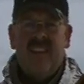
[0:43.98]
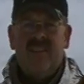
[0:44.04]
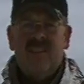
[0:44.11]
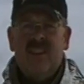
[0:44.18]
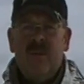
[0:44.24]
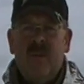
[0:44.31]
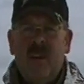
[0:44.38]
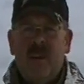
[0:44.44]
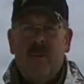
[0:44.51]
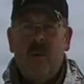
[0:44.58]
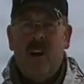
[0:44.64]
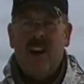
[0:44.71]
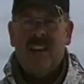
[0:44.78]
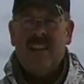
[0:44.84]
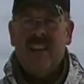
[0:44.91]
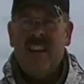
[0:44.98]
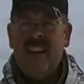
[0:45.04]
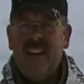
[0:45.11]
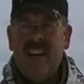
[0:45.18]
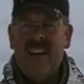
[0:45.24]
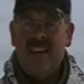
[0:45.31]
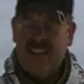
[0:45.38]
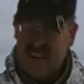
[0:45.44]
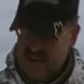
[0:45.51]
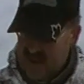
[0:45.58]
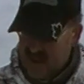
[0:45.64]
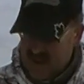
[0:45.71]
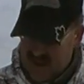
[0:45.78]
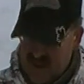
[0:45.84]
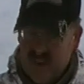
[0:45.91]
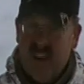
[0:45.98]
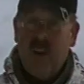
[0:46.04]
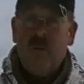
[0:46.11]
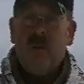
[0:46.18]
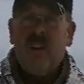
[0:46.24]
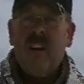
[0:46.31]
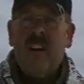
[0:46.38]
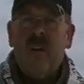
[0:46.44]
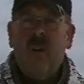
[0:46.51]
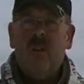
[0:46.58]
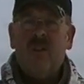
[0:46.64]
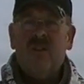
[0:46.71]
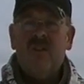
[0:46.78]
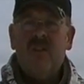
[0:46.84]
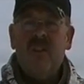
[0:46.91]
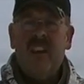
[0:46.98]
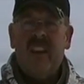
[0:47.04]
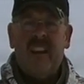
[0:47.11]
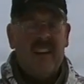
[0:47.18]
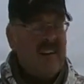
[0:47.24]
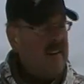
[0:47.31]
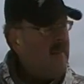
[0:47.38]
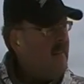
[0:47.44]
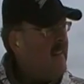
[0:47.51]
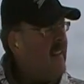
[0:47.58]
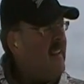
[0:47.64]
You've seen me unboxing it, so now we're going to go out and shooting it.